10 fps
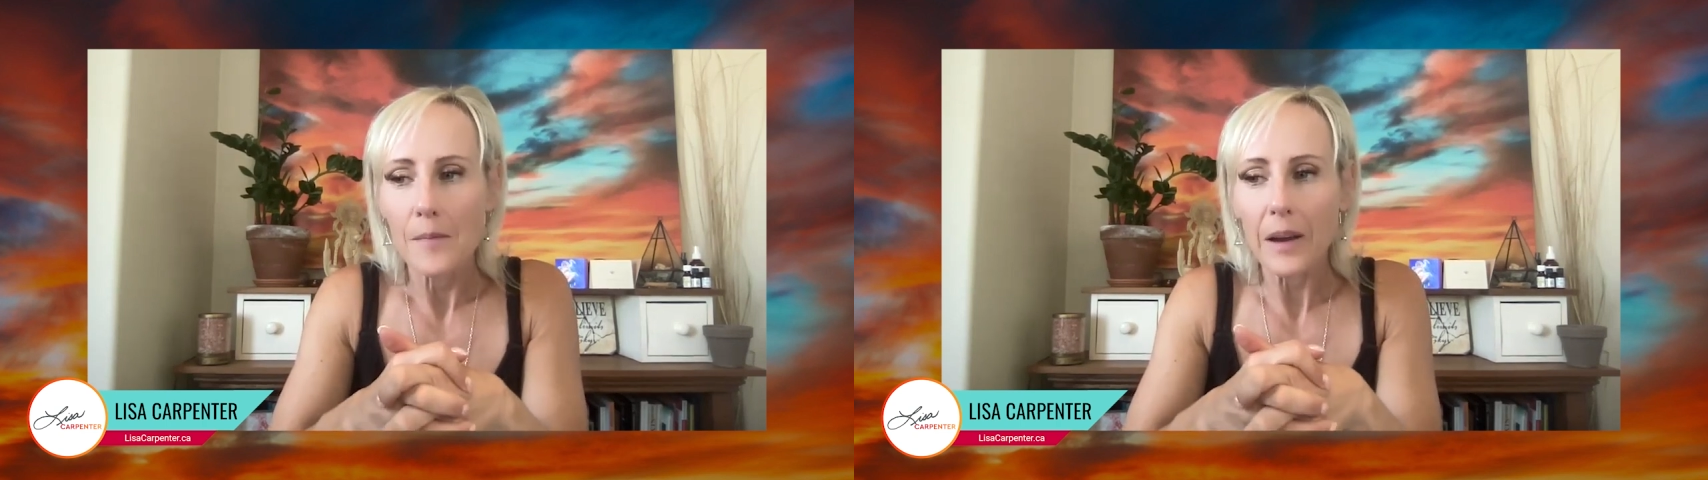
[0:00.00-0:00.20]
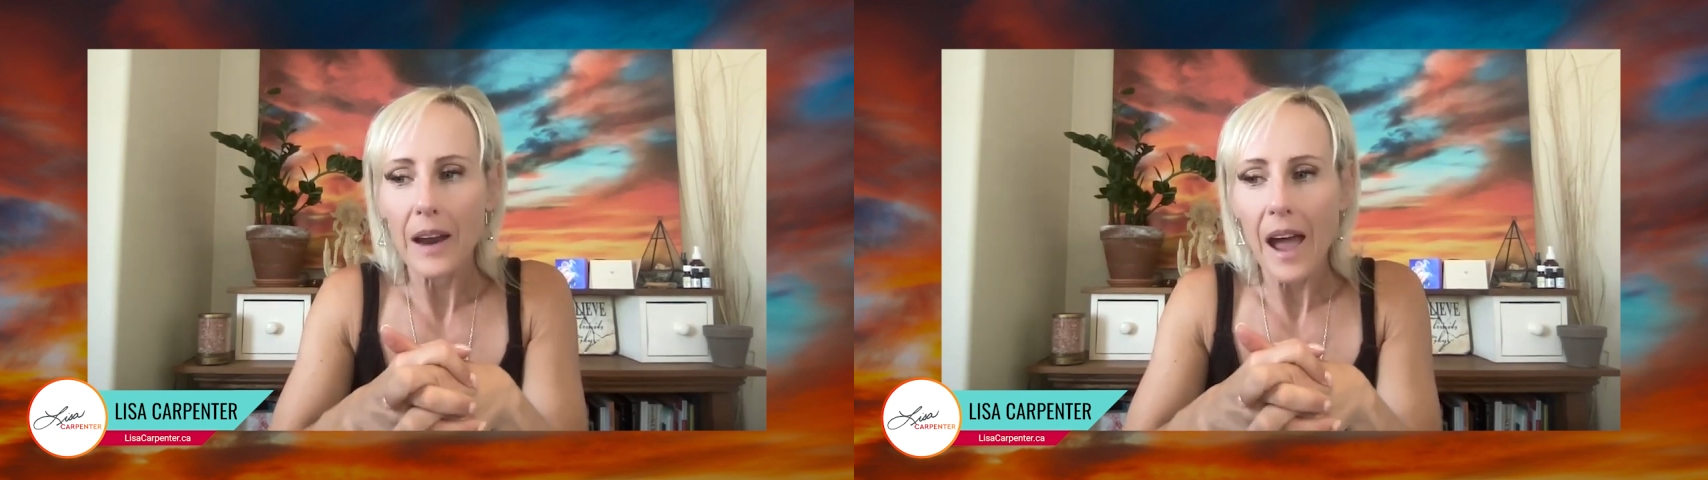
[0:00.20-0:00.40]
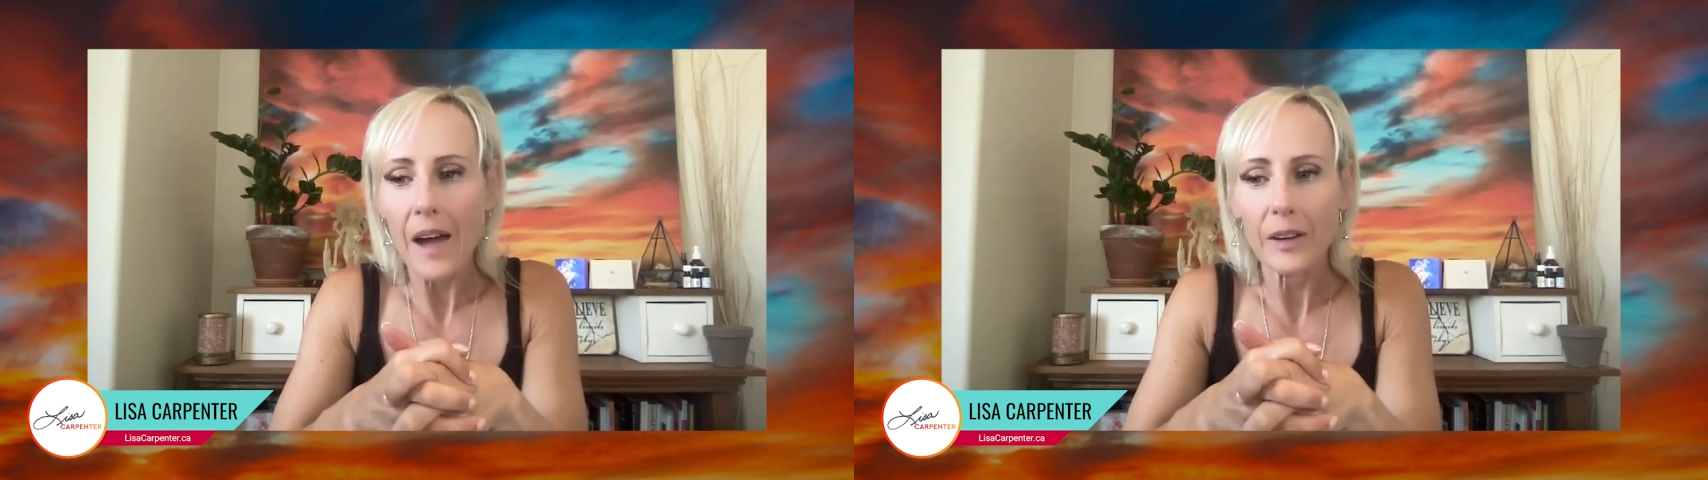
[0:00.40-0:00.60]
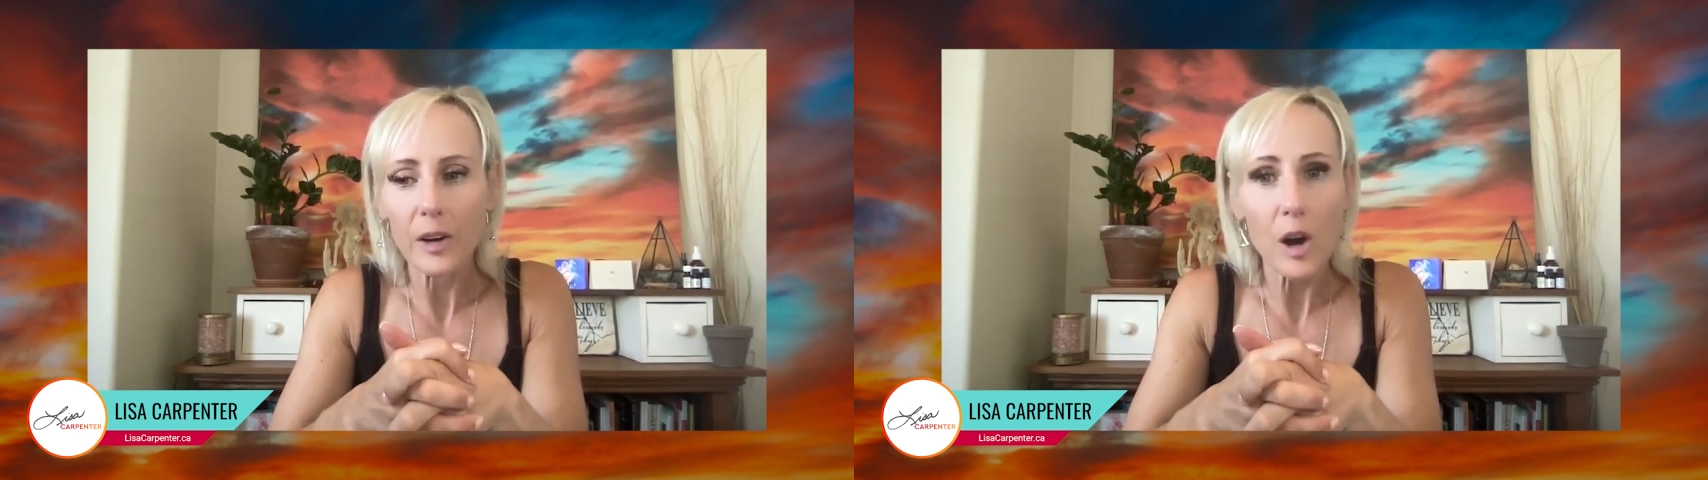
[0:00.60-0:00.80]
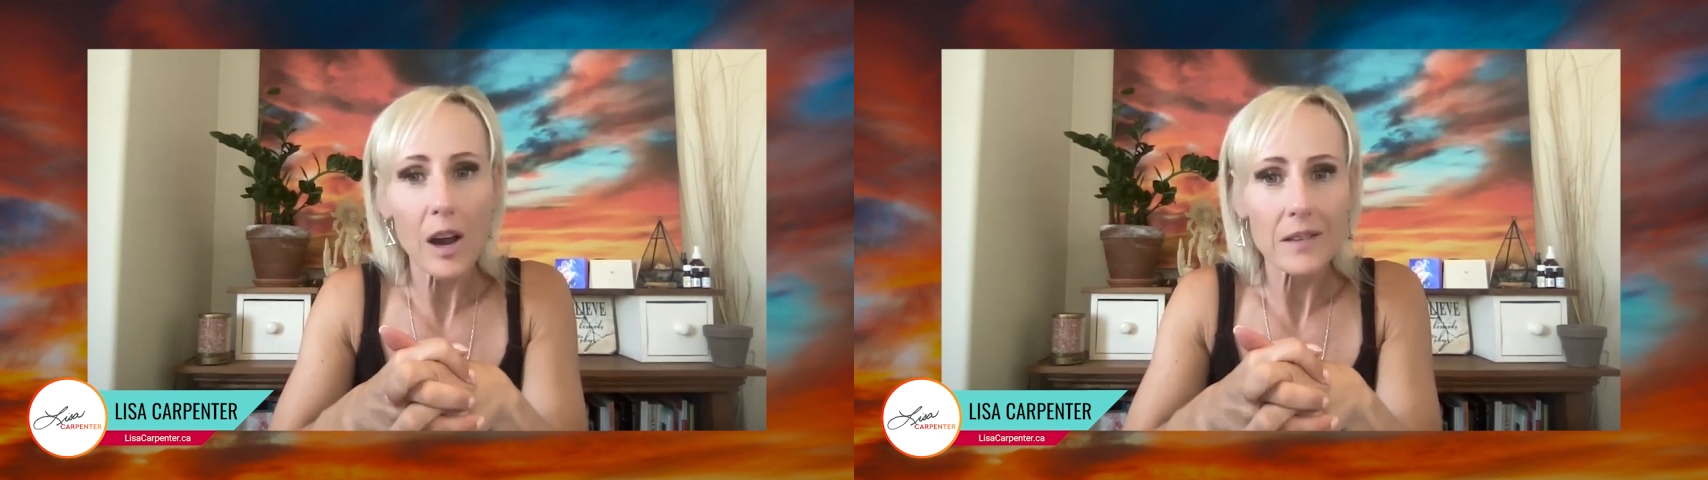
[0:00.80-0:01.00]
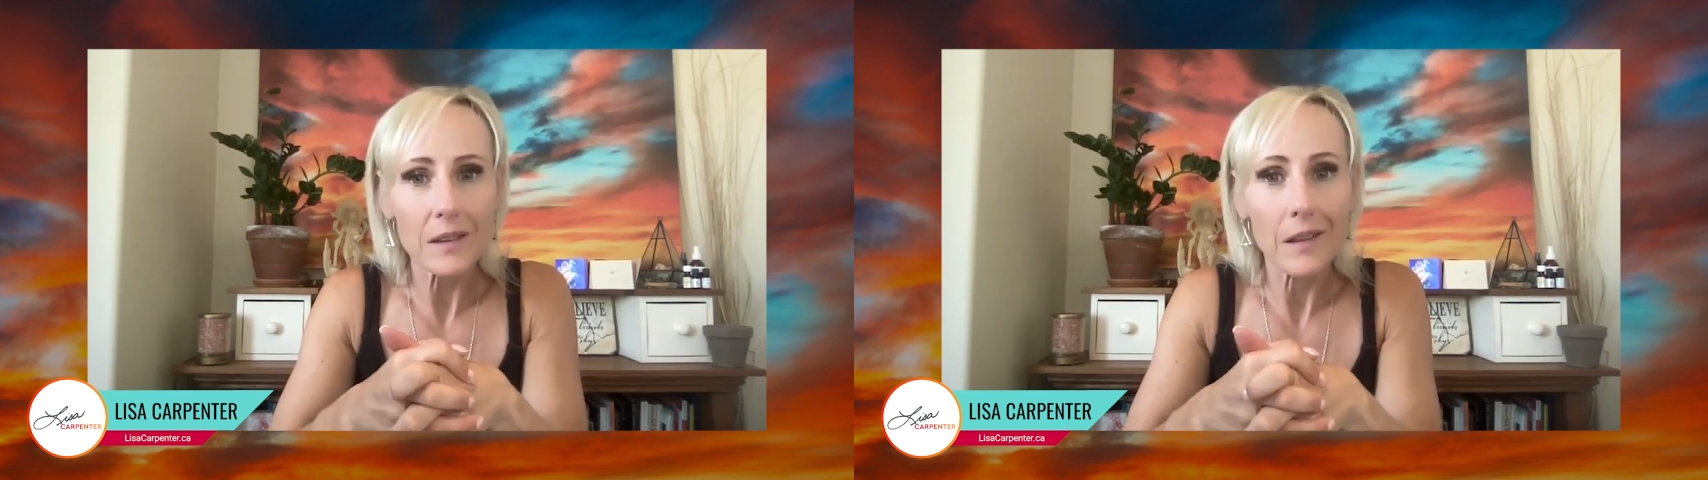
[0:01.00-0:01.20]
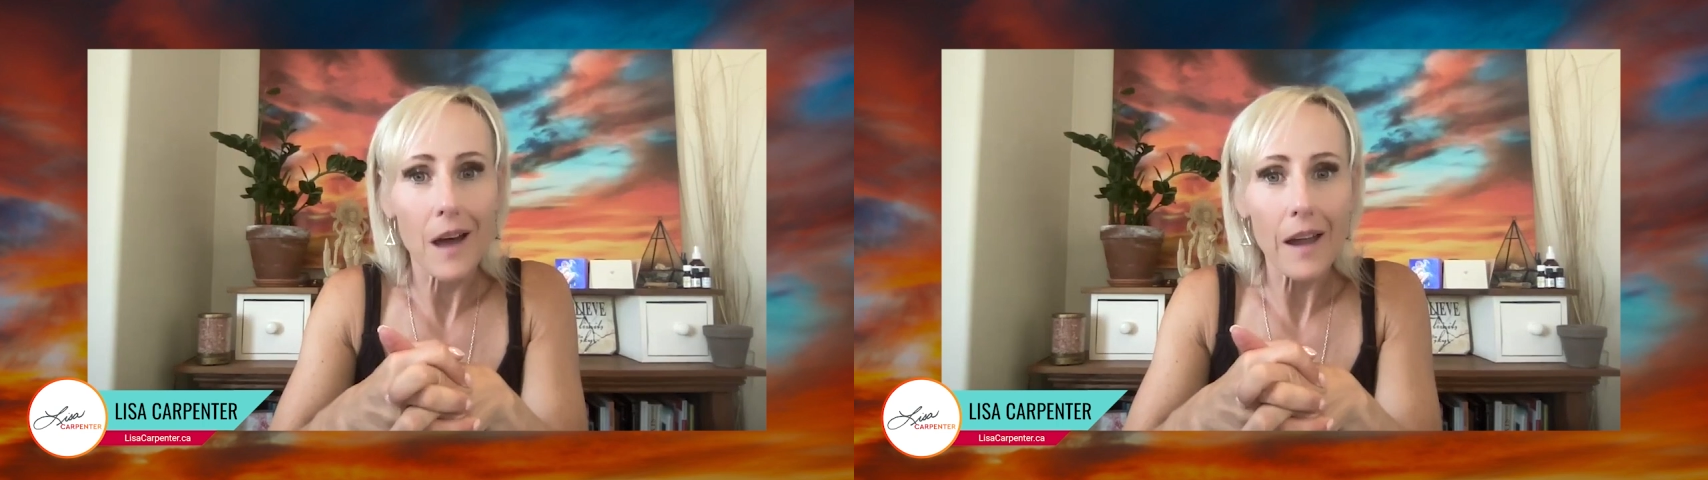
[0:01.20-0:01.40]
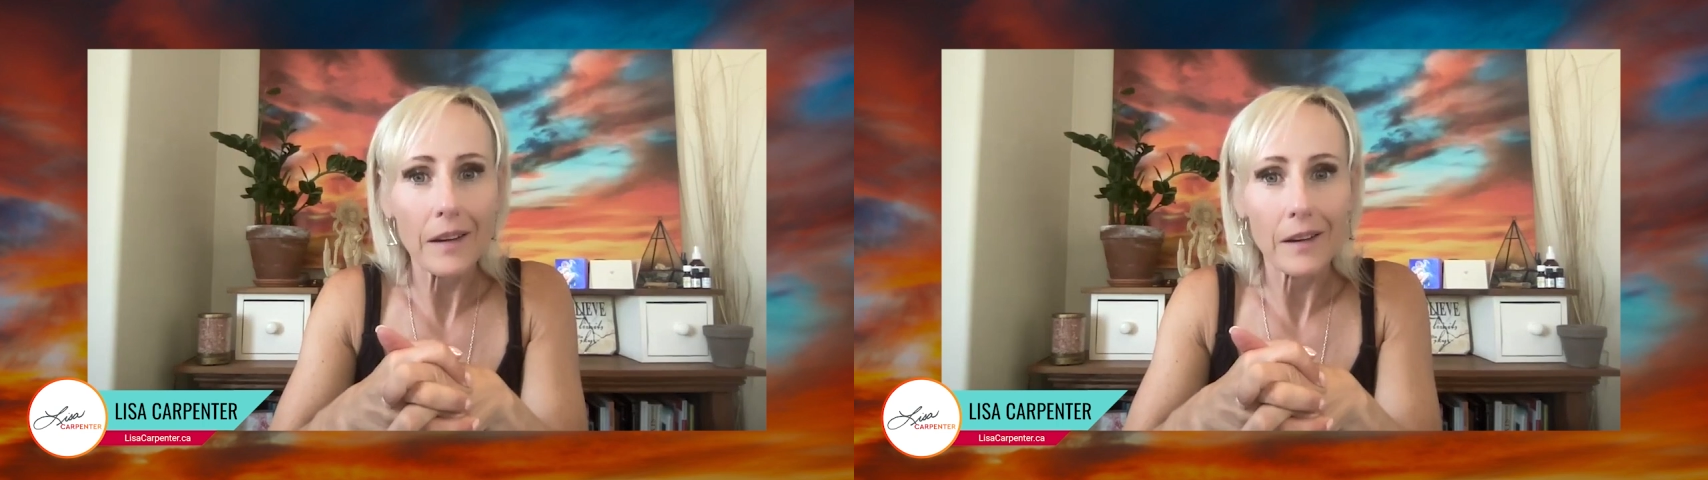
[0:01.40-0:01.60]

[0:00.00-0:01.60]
but I haven't crossed the line